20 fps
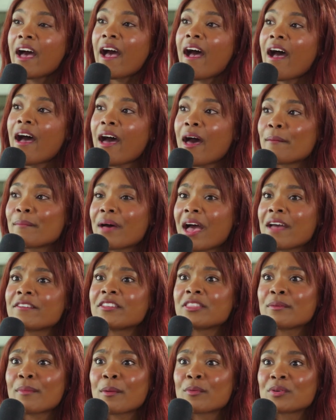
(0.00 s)
I
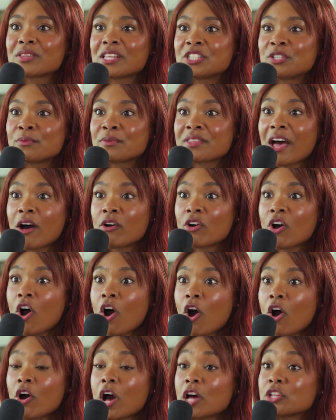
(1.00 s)
found that my relationship with
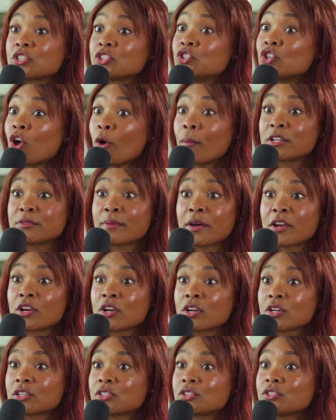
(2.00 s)
alcohol got so much
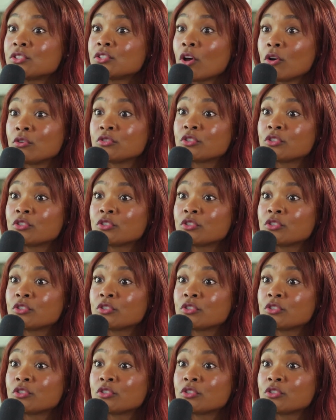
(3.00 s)
better so